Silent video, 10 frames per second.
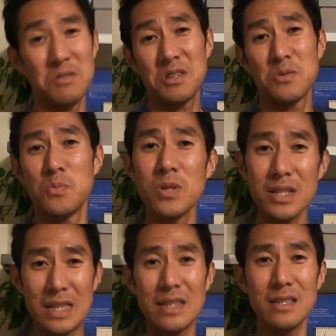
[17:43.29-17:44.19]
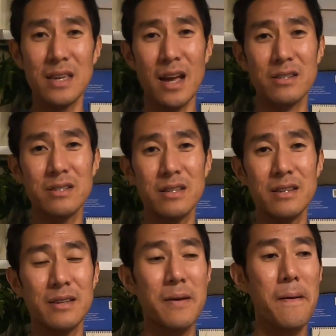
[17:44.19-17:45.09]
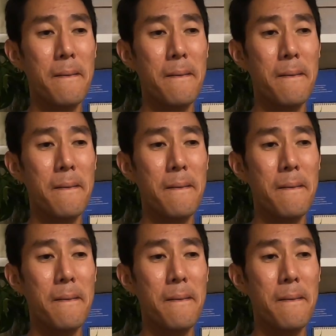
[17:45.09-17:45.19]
It's really easy actually.